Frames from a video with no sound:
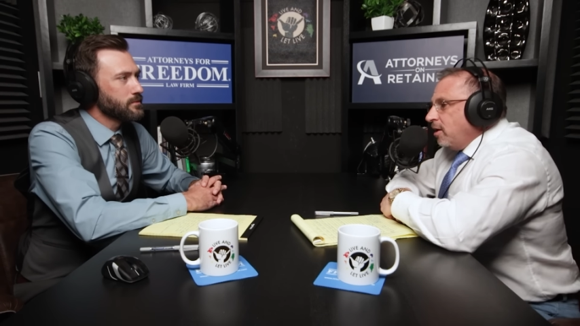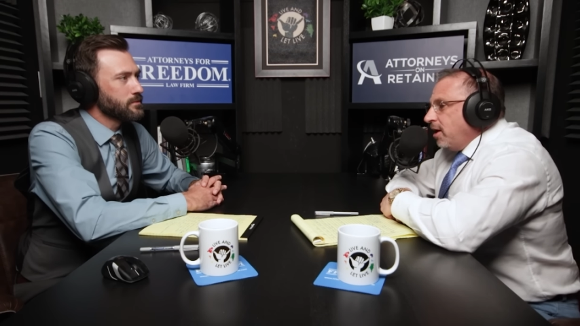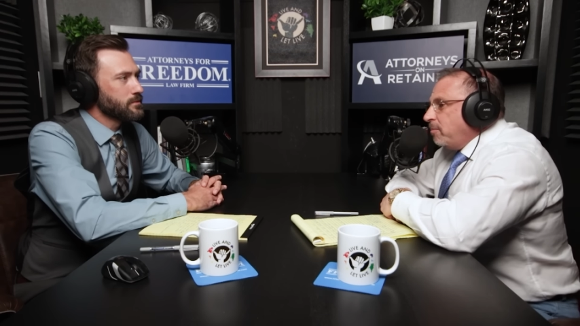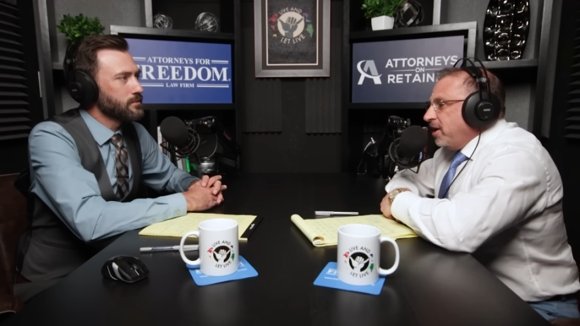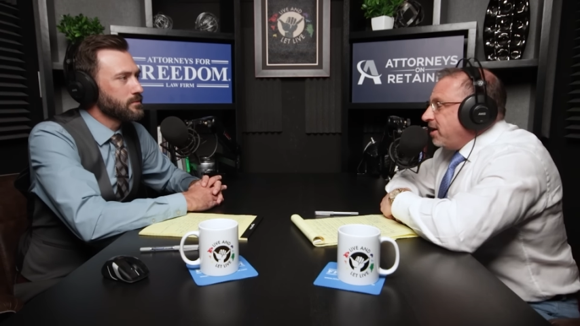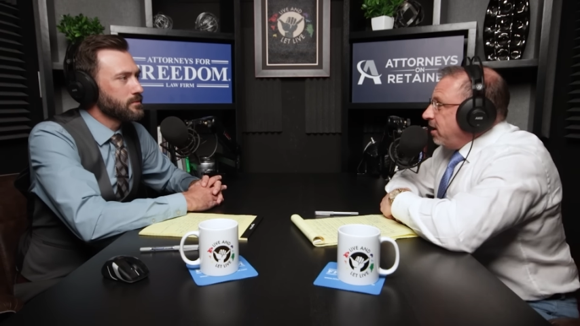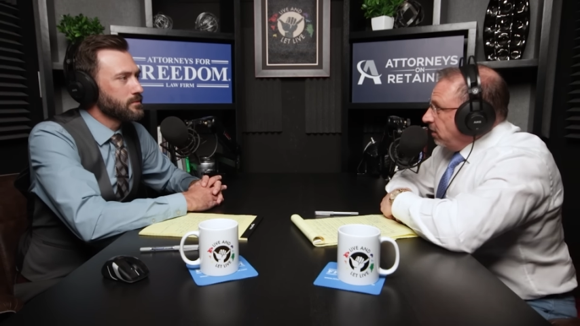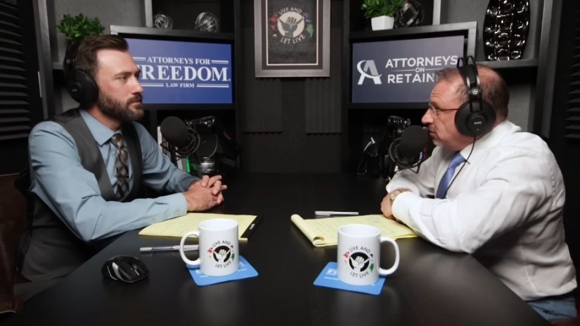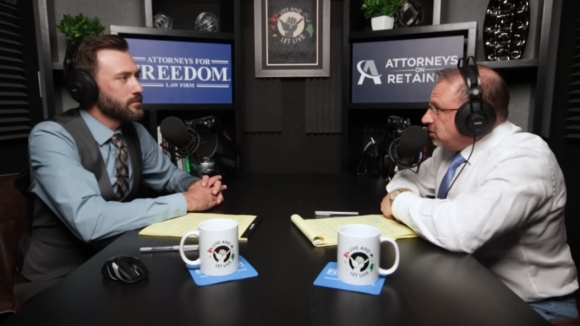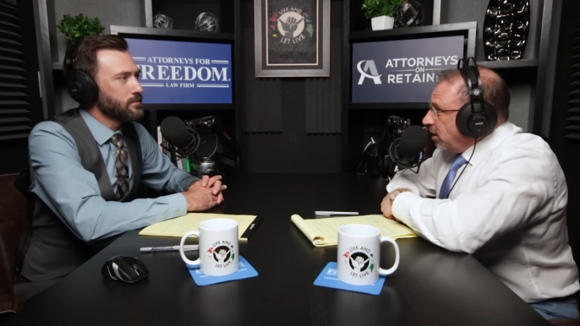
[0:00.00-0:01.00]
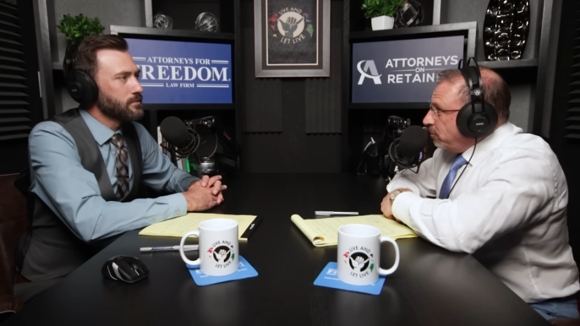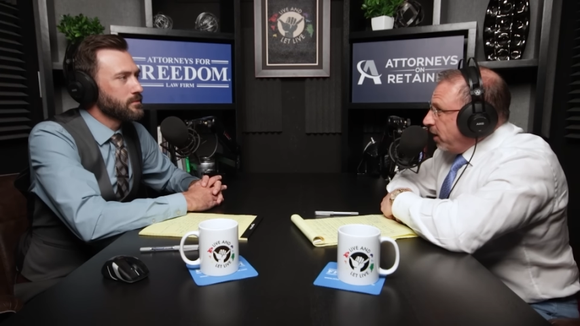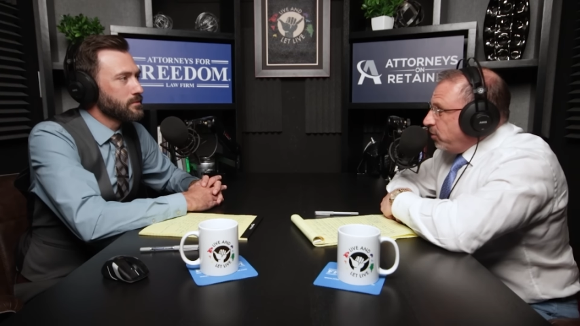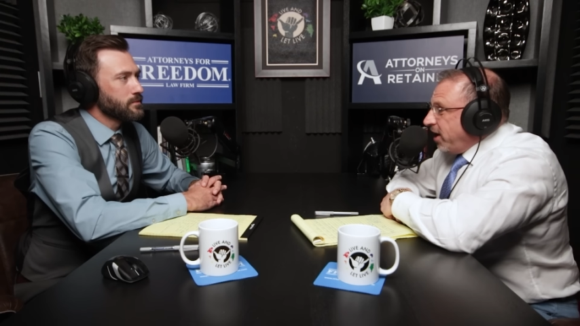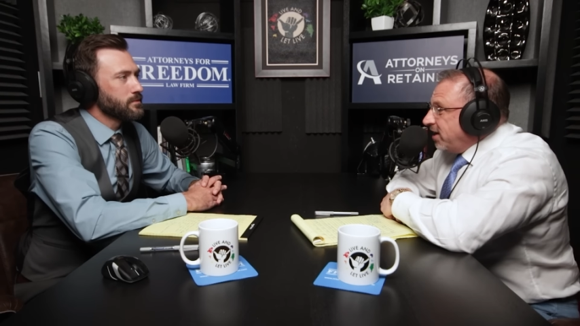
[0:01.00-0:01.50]
Speaker 1: yeah, but he killed
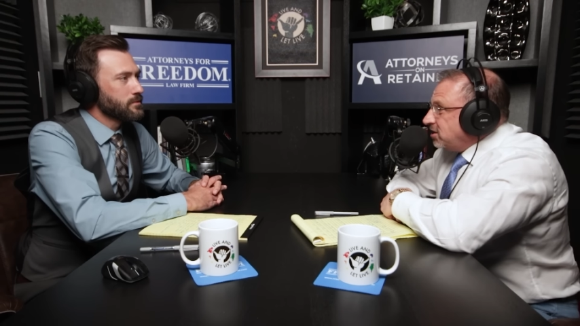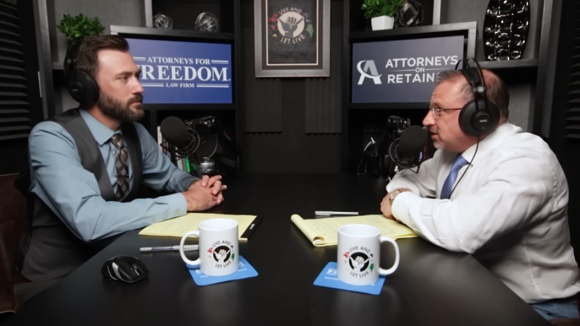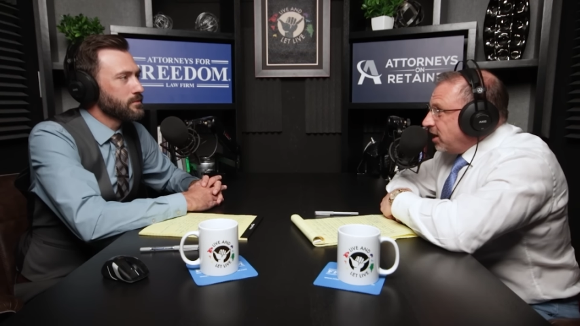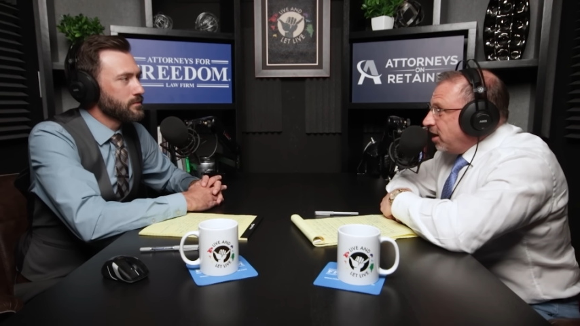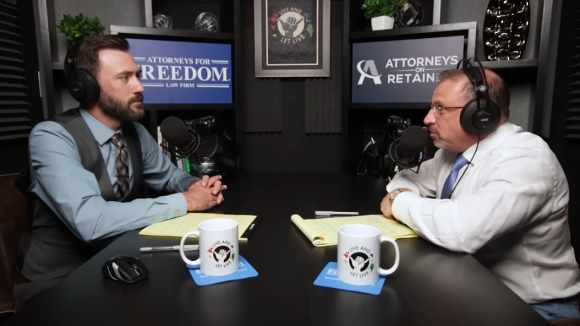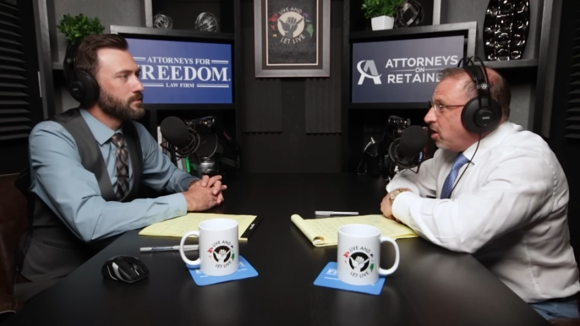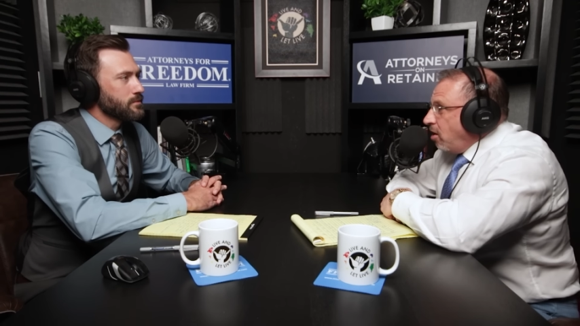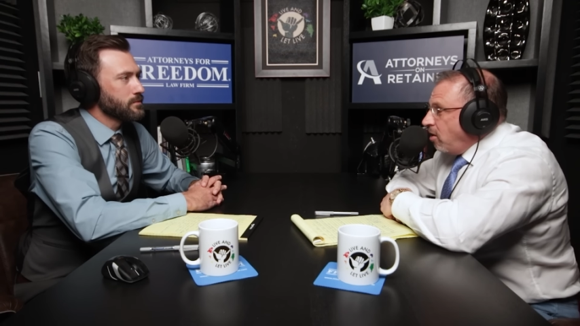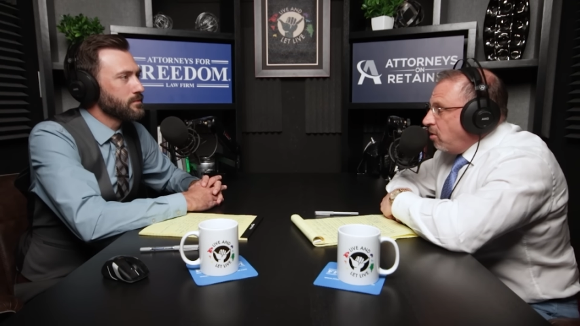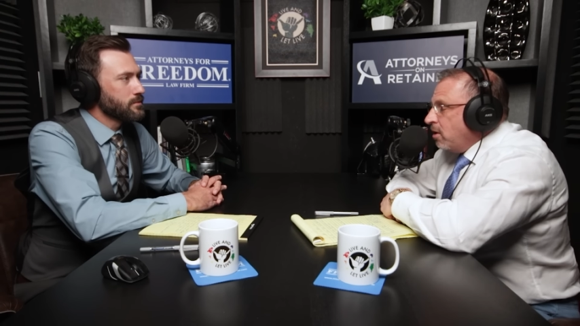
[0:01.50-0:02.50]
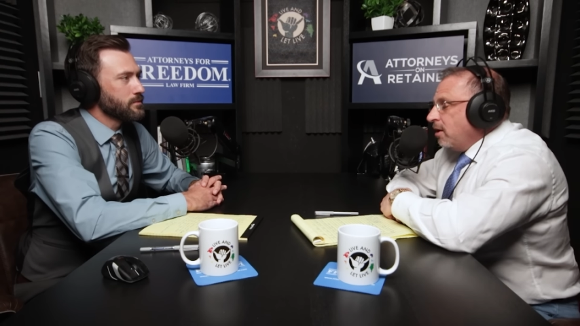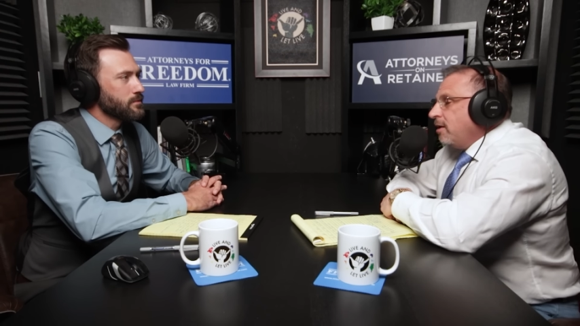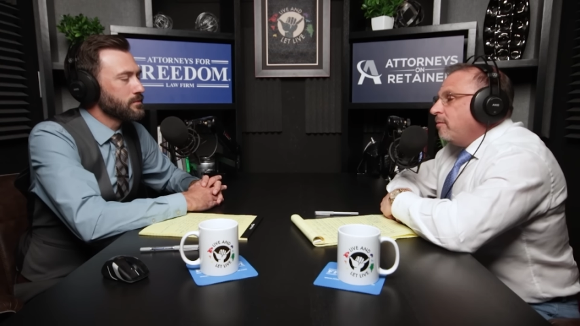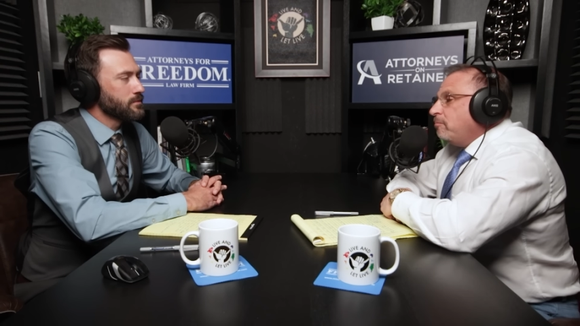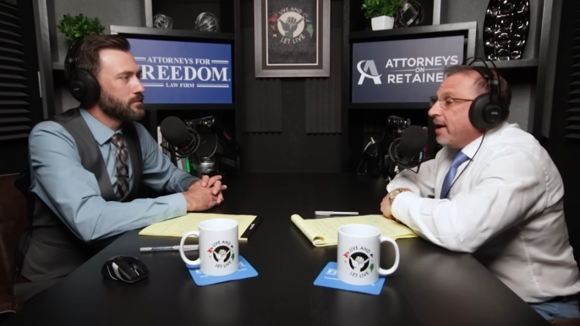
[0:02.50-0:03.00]
somebody, we can't just let him go,
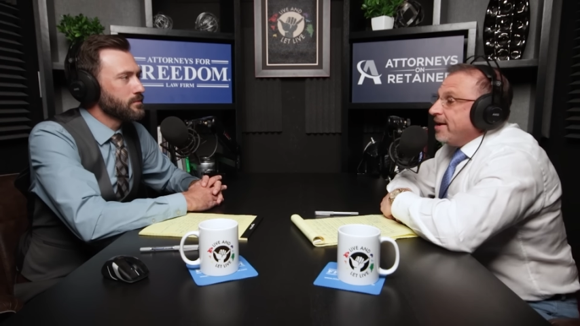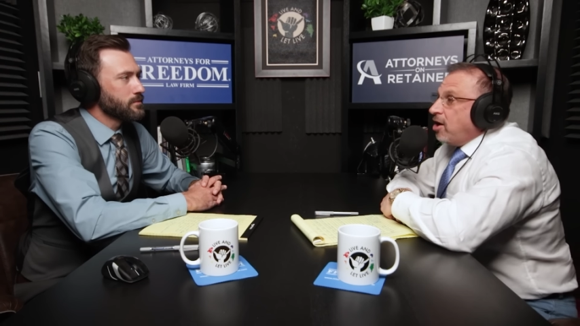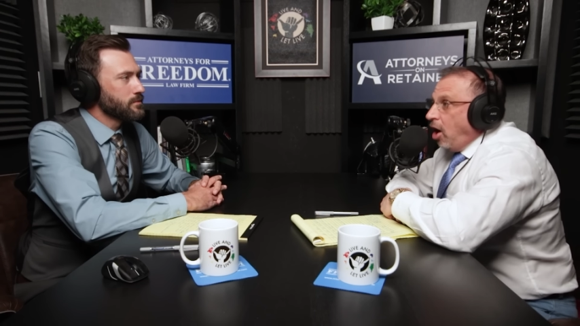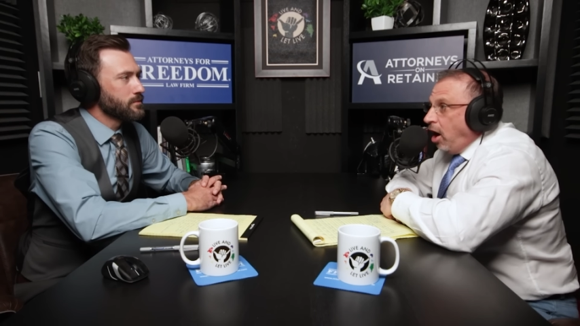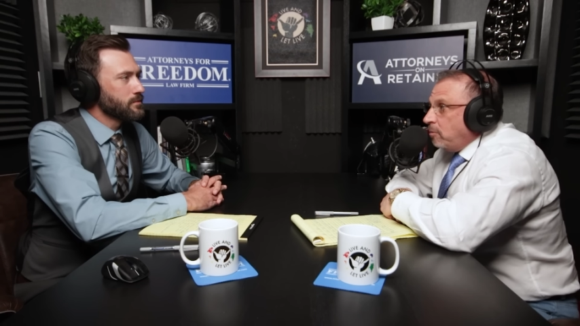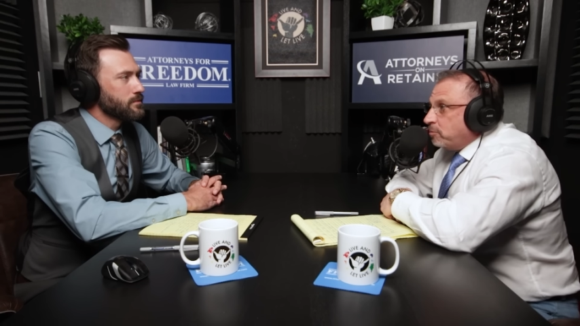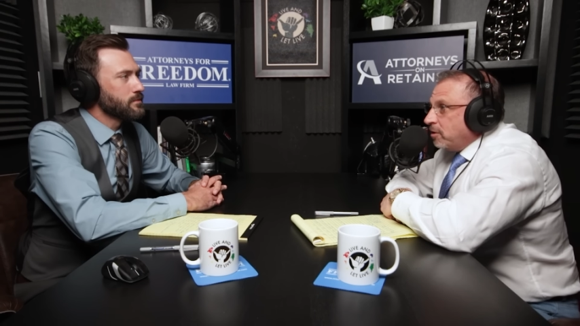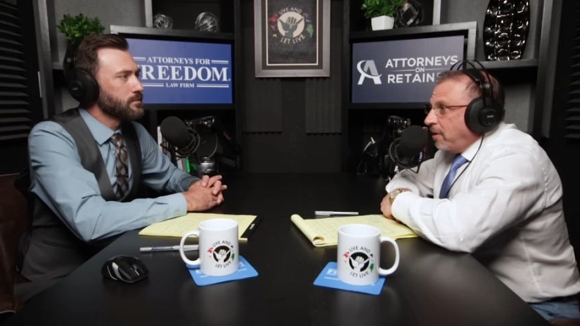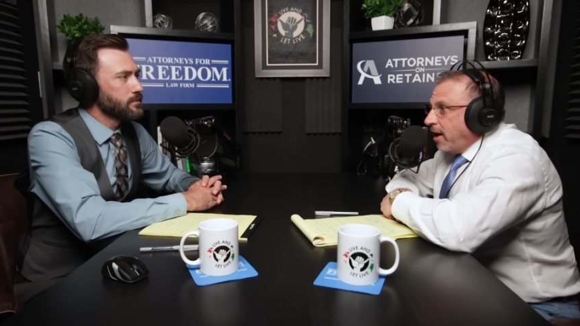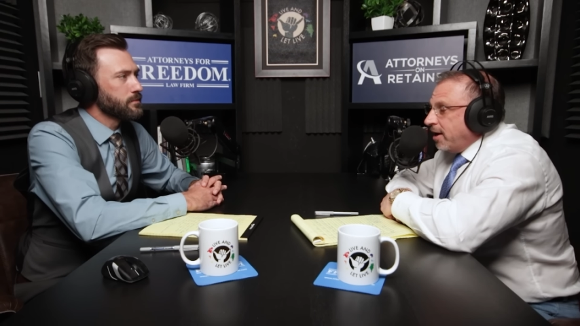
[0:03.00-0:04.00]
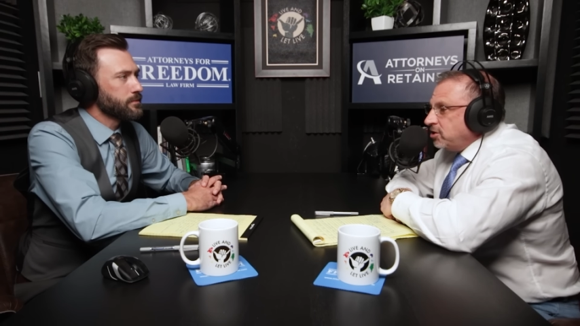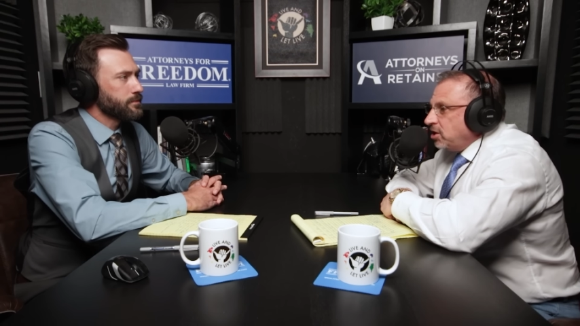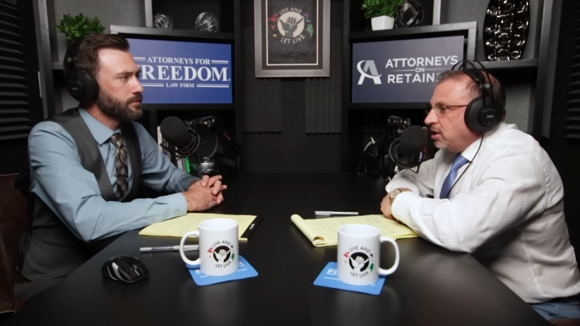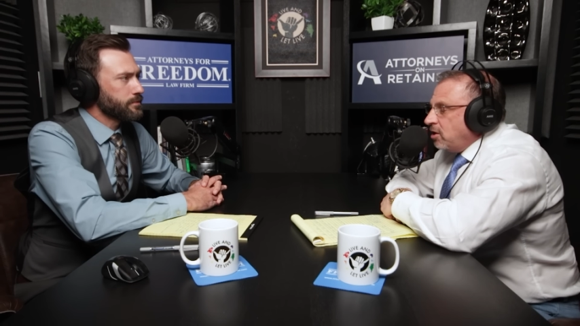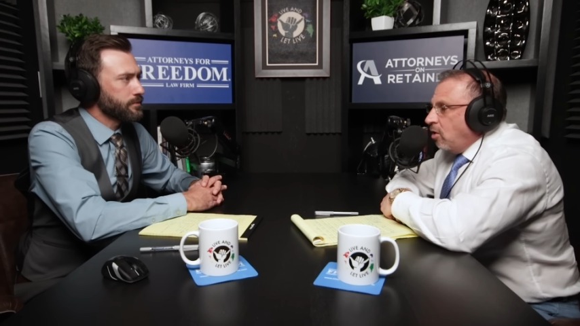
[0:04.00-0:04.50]
might compromise and